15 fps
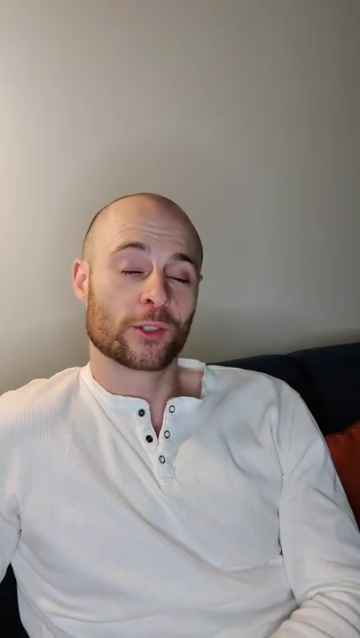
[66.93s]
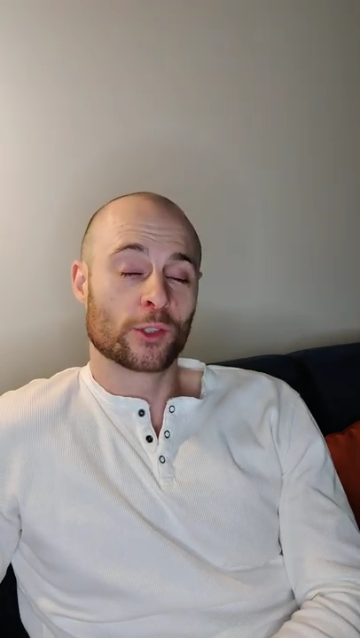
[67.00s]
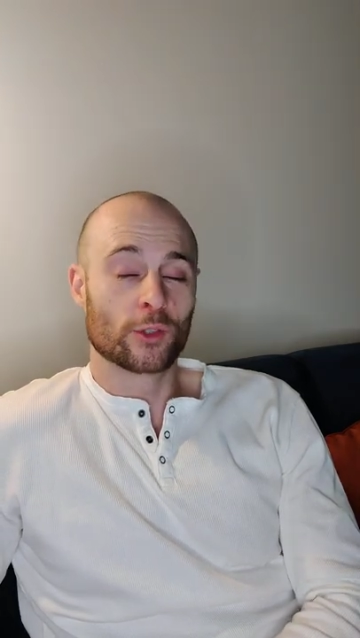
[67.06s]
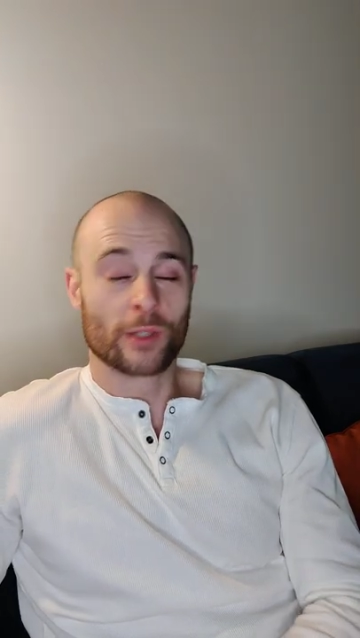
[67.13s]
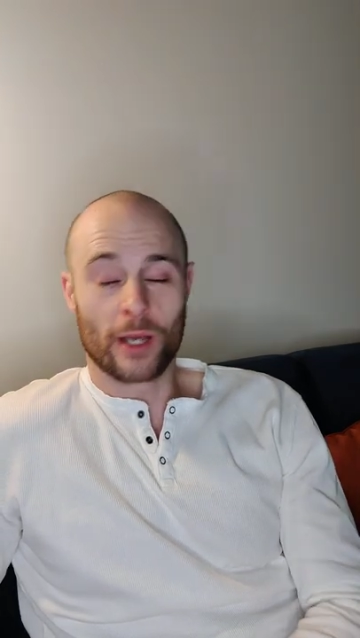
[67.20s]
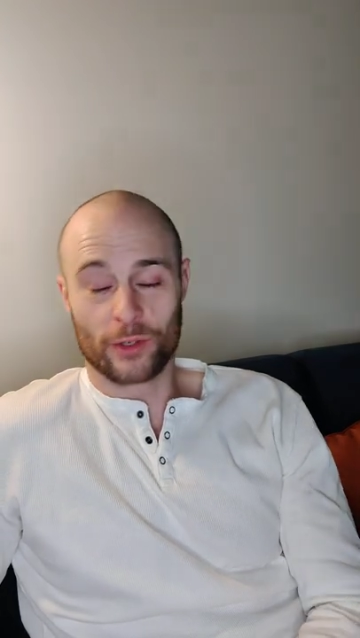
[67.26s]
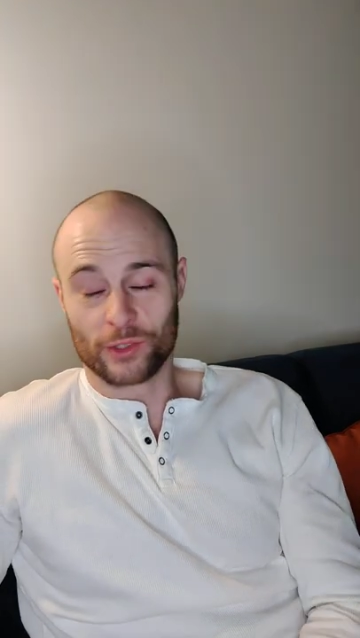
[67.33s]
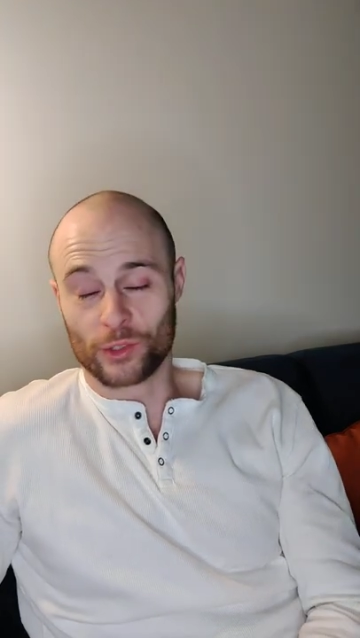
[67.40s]

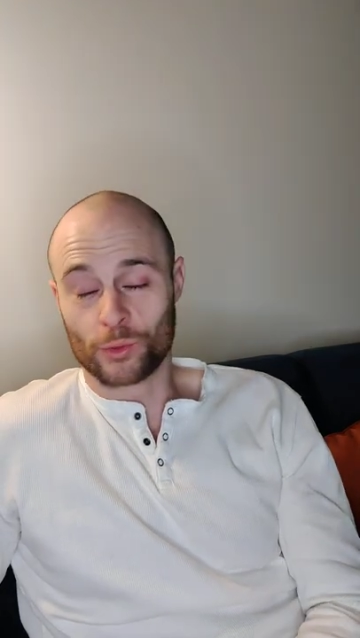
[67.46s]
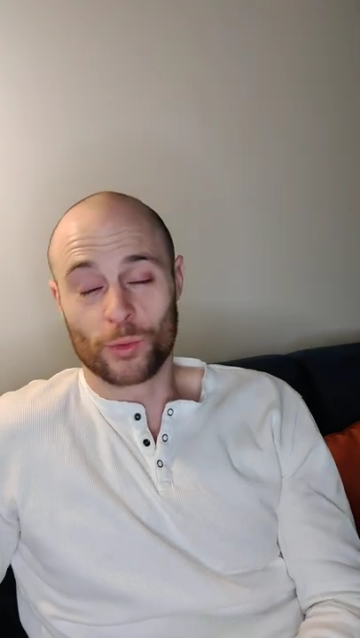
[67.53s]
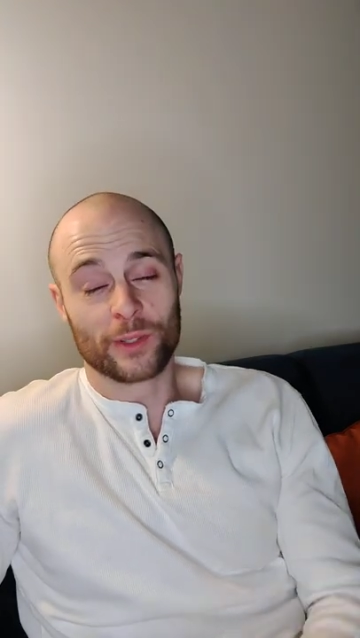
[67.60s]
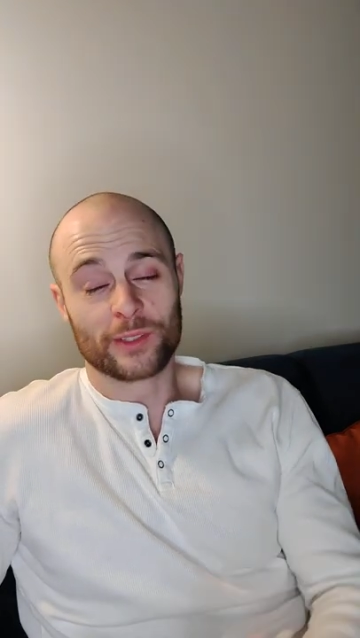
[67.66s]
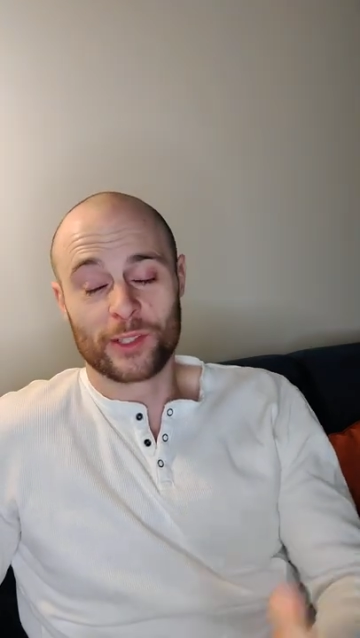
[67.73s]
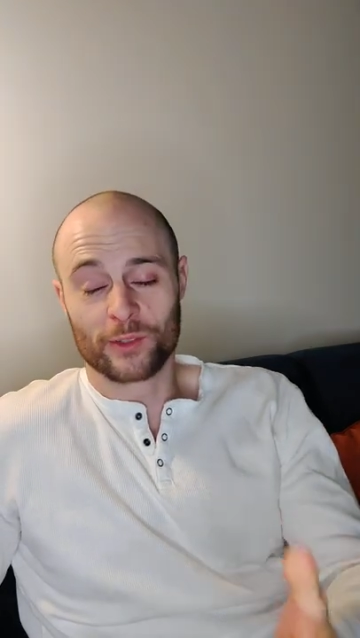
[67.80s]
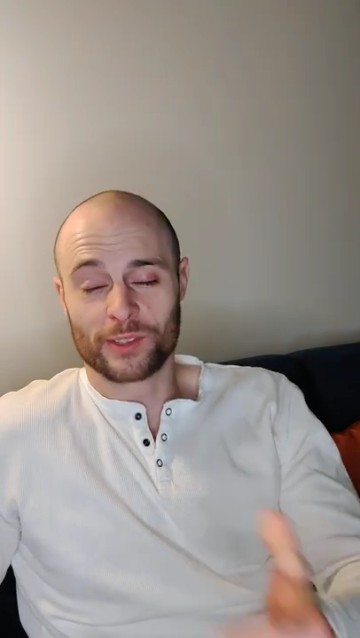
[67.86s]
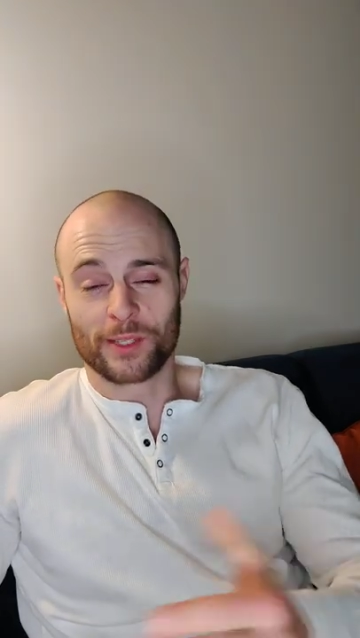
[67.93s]

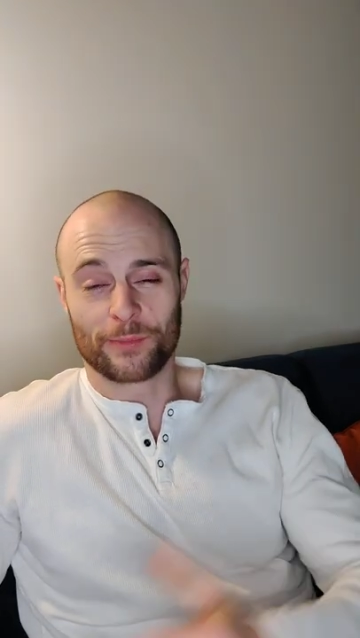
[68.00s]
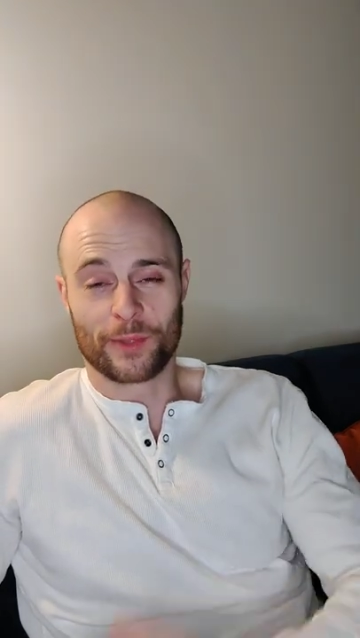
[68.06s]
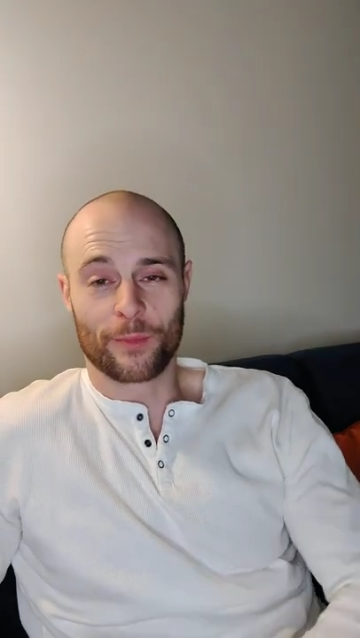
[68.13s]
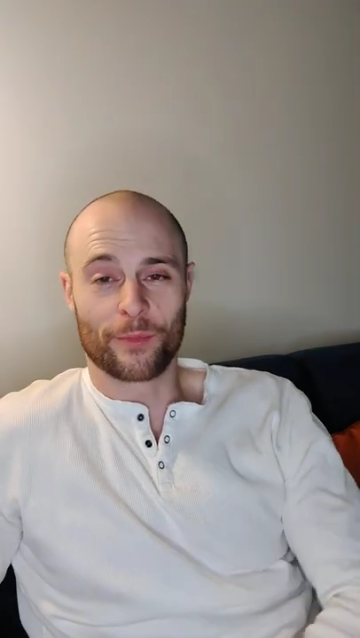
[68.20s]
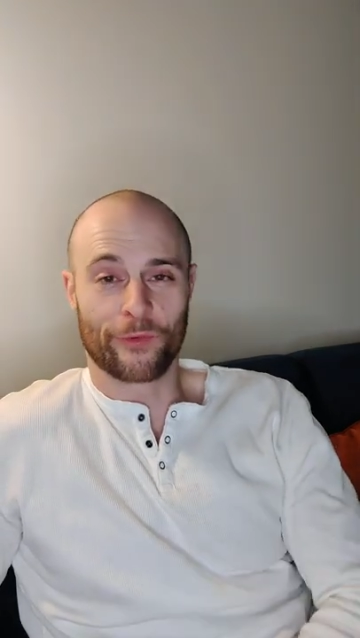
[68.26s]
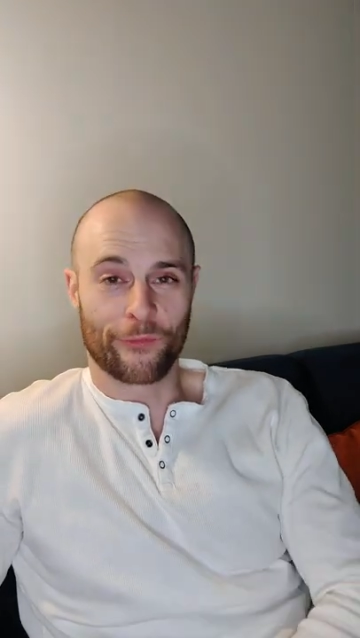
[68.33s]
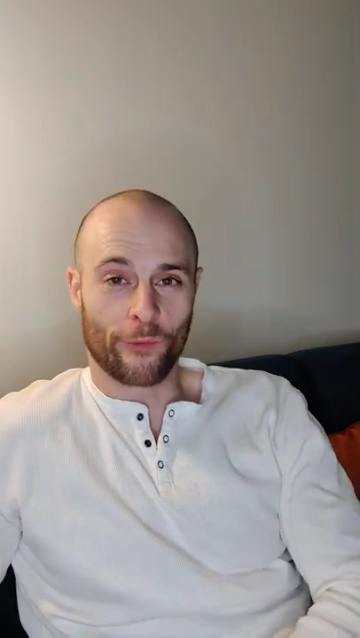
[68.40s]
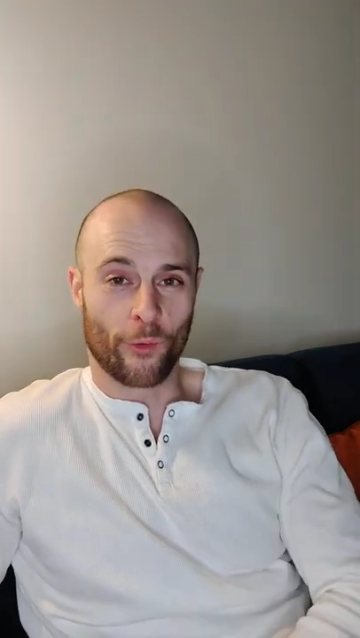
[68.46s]
2020 on
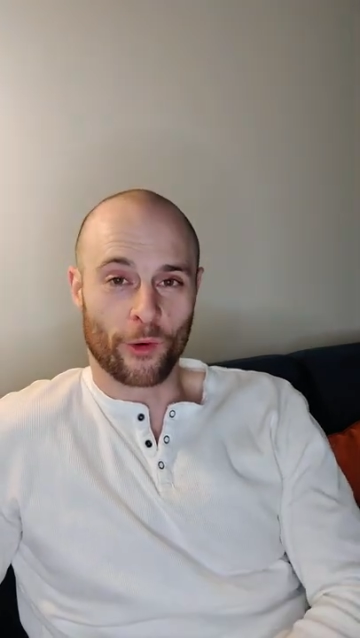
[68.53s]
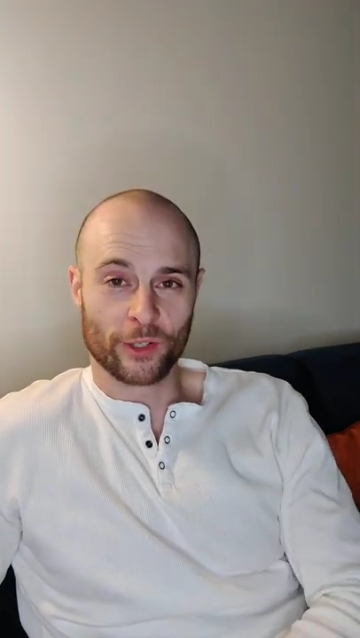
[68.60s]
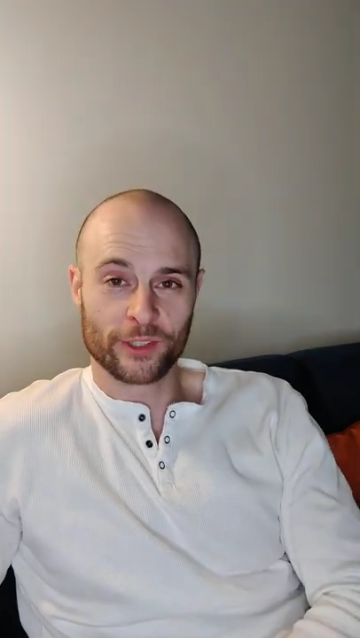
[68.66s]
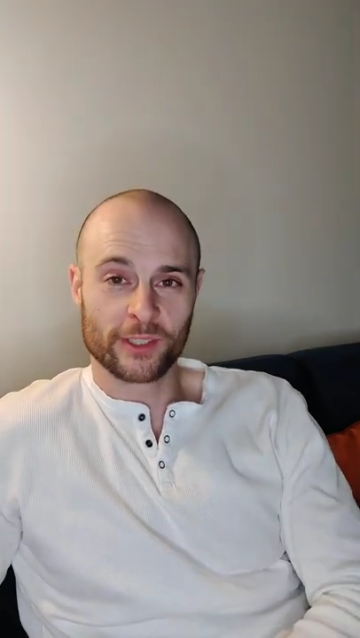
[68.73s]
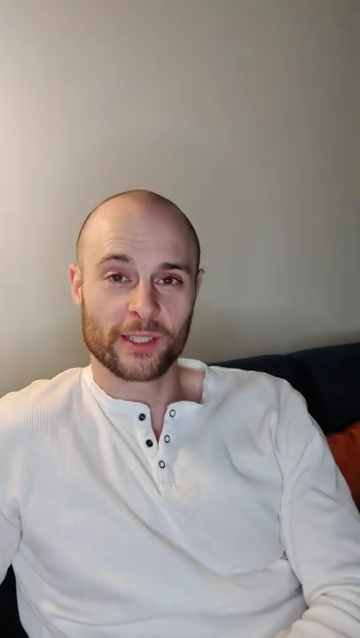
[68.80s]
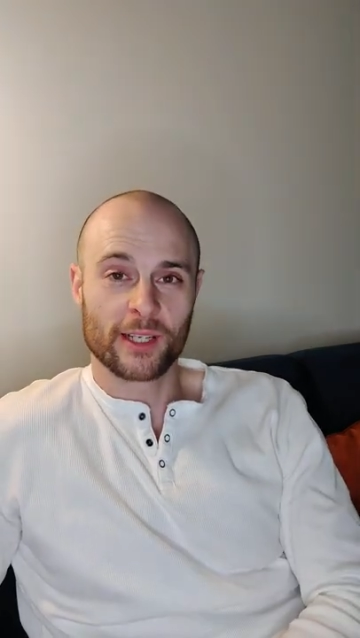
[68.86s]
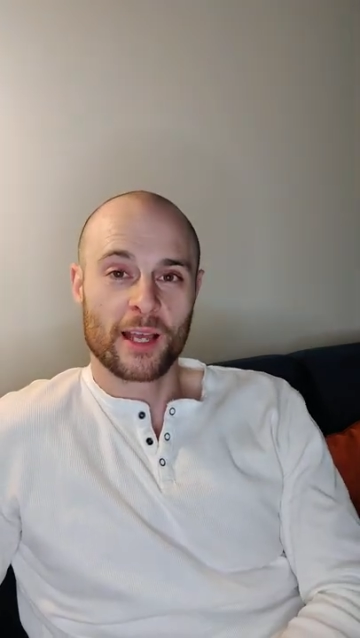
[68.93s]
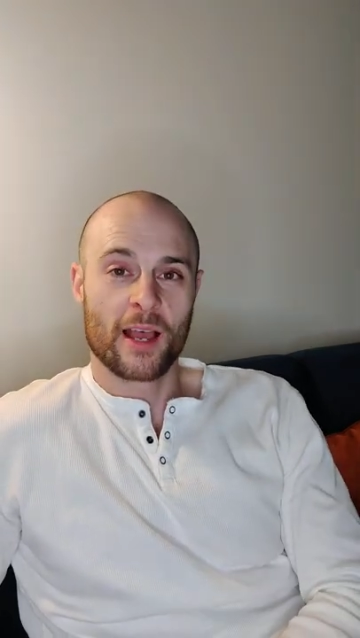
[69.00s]
September
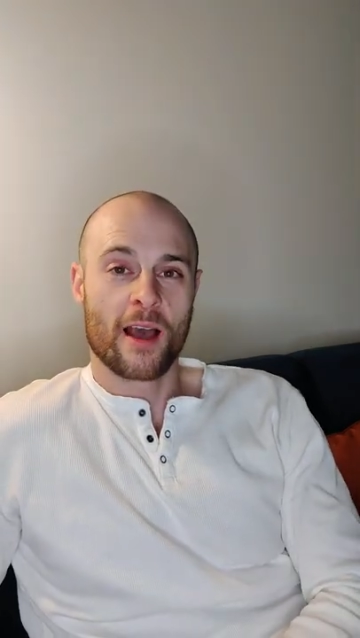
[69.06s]
4th,